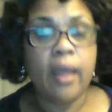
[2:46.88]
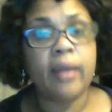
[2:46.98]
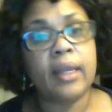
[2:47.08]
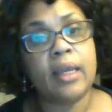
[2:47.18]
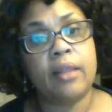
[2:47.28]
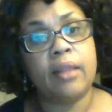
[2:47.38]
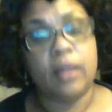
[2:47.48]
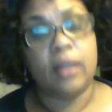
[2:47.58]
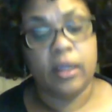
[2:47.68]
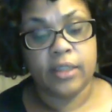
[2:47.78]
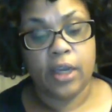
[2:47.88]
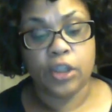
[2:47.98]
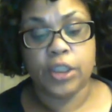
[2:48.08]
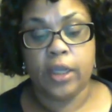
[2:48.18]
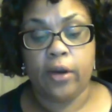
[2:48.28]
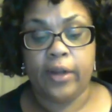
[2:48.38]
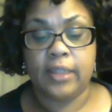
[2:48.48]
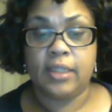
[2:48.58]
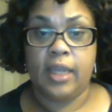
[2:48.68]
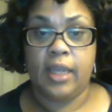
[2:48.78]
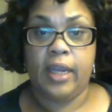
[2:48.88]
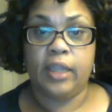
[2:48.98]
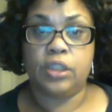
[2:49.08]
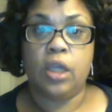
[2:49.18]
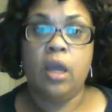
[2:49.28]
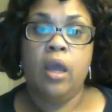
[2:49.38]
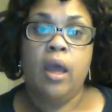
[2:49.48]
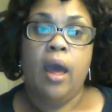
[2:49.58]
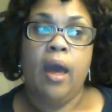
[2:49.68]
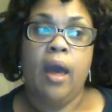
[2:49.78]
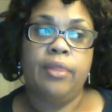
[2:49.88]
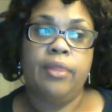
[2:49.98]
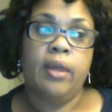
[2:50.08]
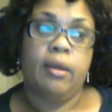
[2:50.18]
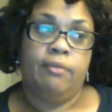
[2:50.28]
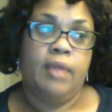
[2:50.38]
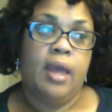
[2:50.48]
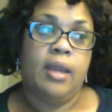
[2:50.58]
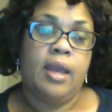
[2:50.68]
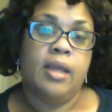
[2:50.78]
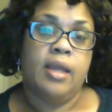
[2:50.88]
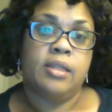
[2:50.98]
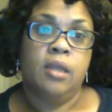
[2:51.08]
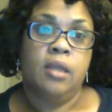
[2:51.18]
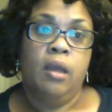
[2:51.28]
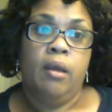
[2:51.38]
And in the tertiary stage, I think of that as